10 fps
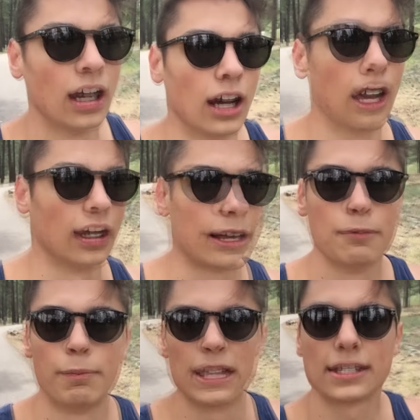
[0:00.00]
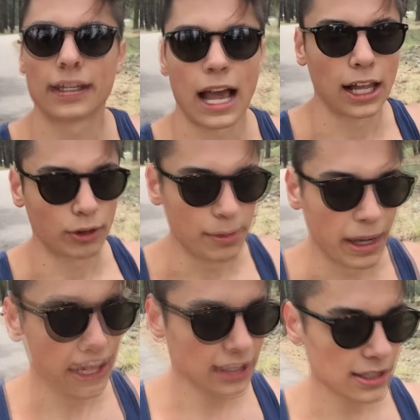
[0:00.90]
uh, basic calorie
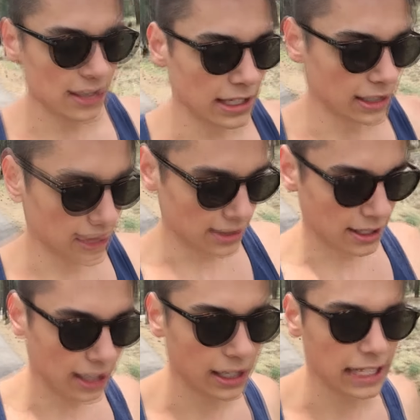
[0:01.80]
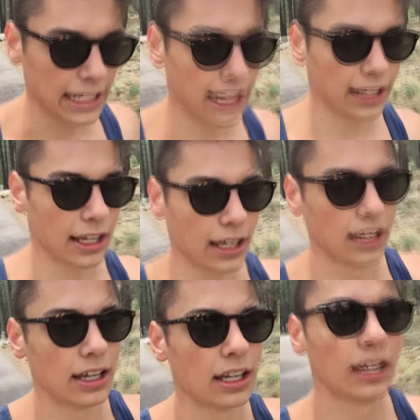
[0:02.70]
maintenance is eating
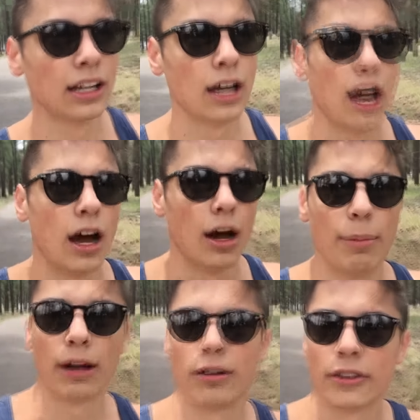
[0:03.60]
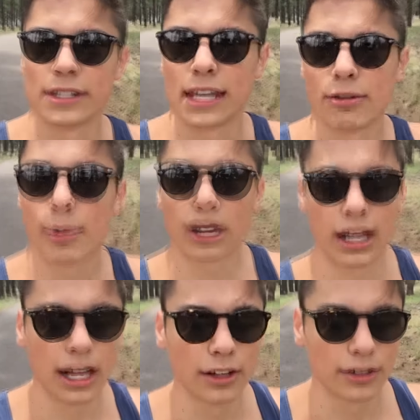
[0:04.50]
about the same amount of
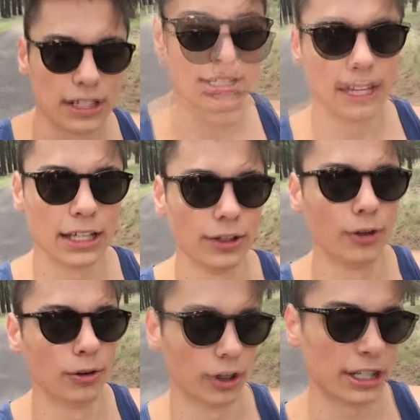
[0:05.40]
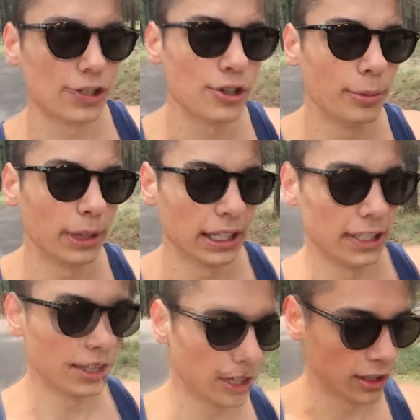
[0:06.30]
calories that you're consuming
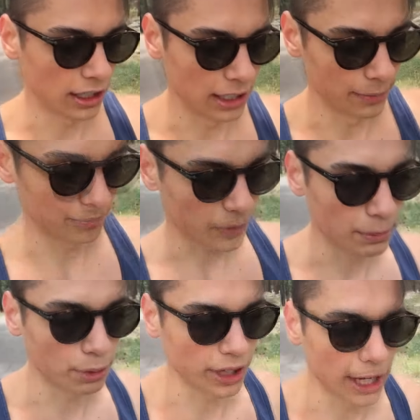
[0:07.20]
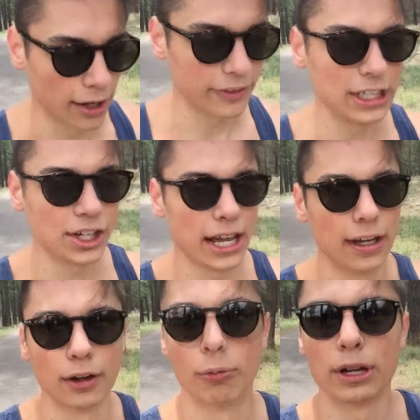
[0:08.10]
each or um, burning off each
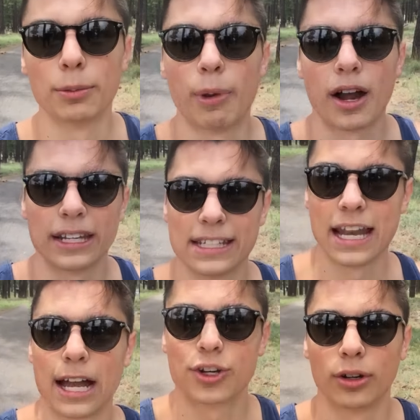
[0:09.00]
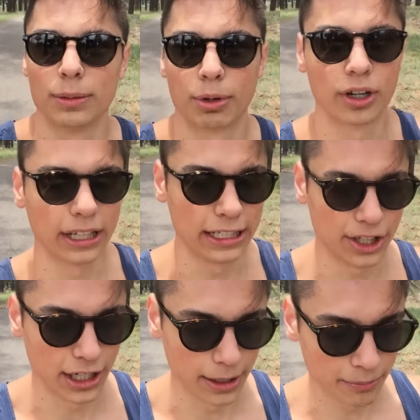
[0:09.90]
day or what your body is naturally burning
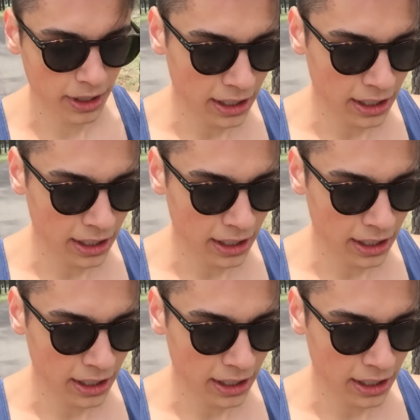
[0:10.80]
each day.